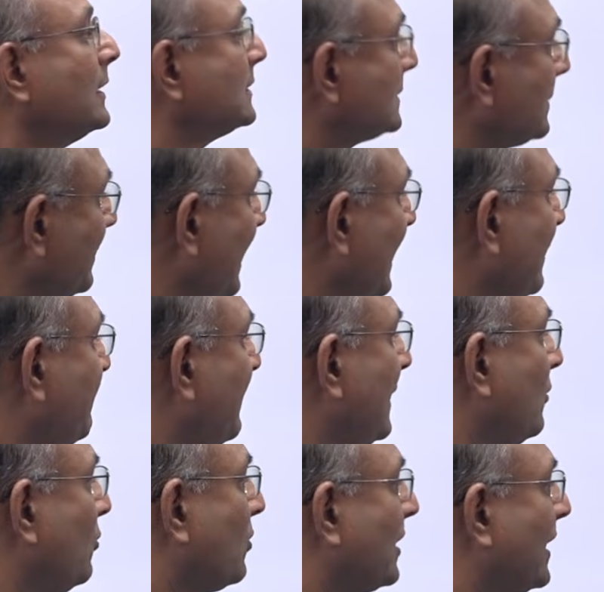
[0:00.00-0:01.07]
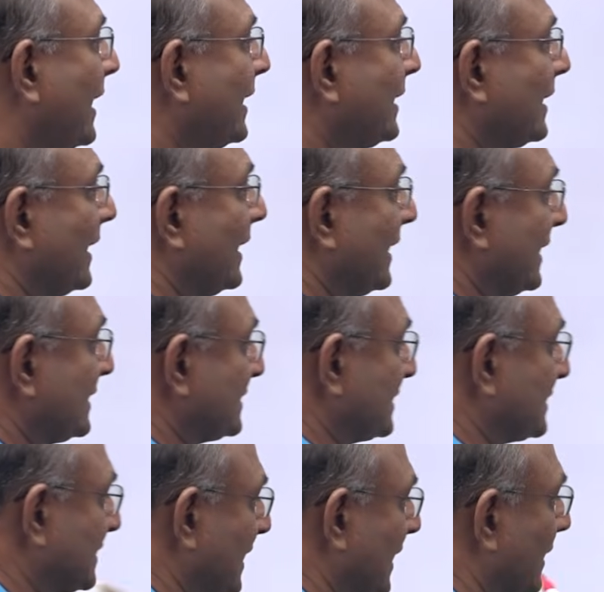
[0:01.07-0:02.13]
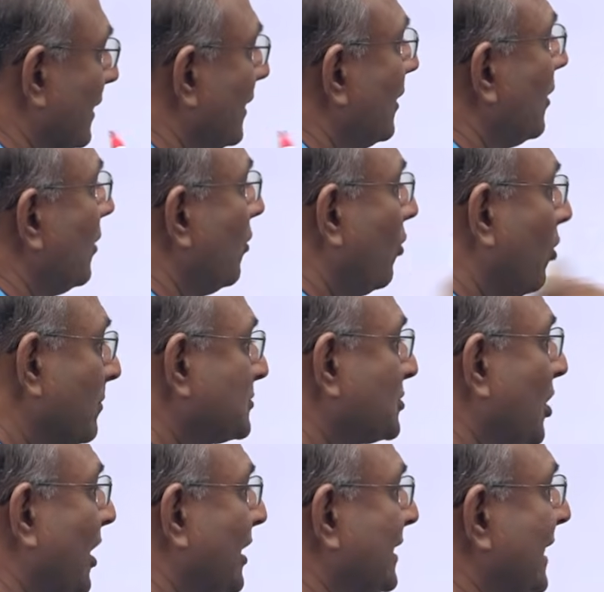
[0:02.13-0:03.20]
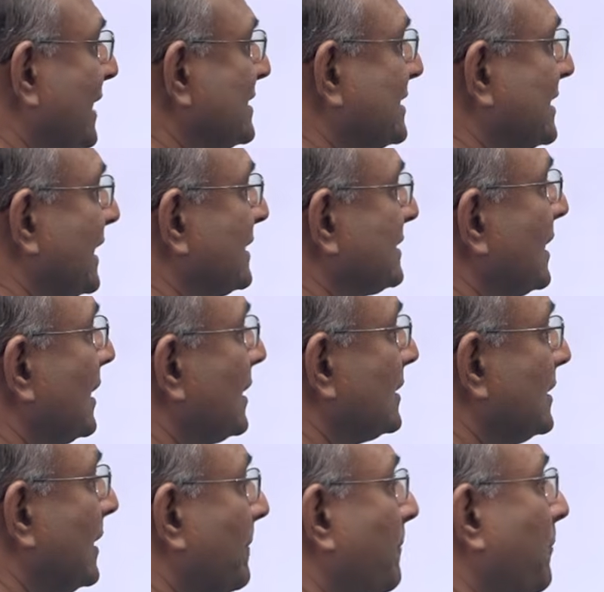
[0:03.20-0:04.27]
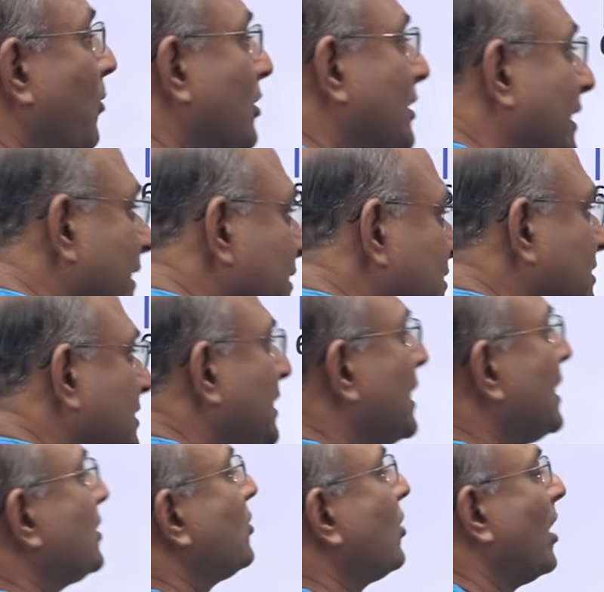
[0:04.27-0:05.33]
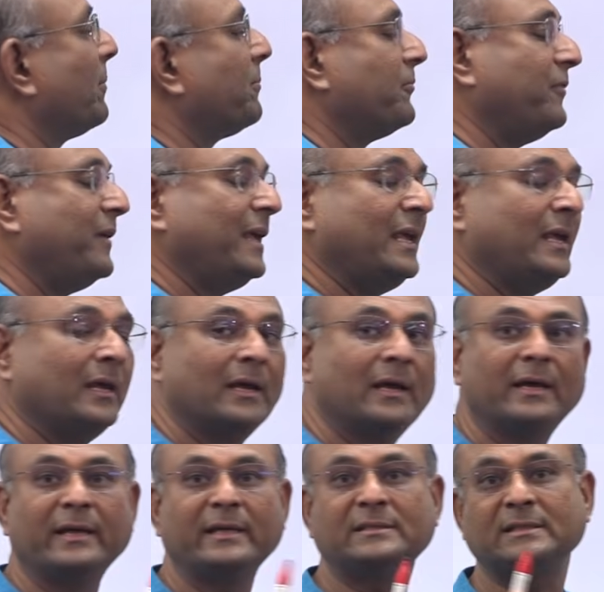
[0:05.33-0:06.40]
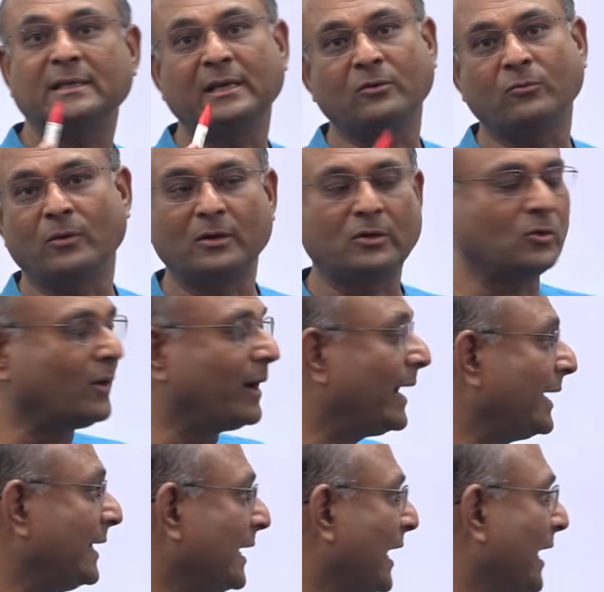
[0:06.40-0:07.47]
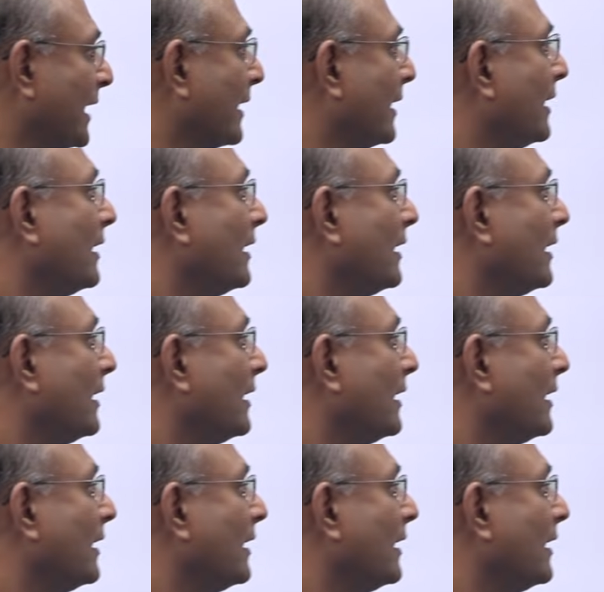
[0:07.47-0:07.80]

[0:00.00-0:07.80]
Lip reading: Similarly, if I look at a resistor, Ohm's law tells us the potential drop V is equal to IR.